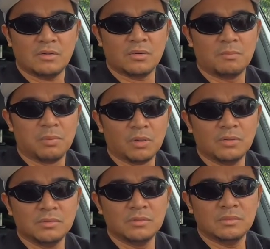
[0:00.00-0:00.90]
or
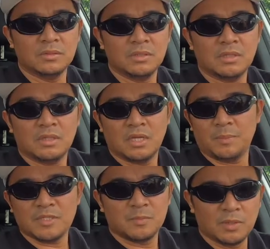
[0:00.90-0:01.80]
blown.
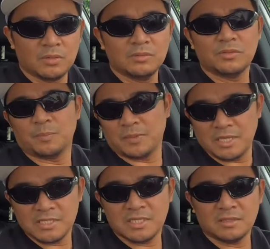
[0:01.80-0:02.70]
If it's blown,
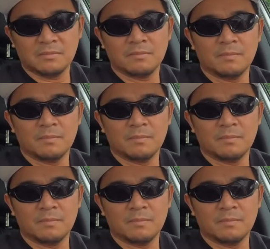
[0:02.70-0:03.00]
replace it.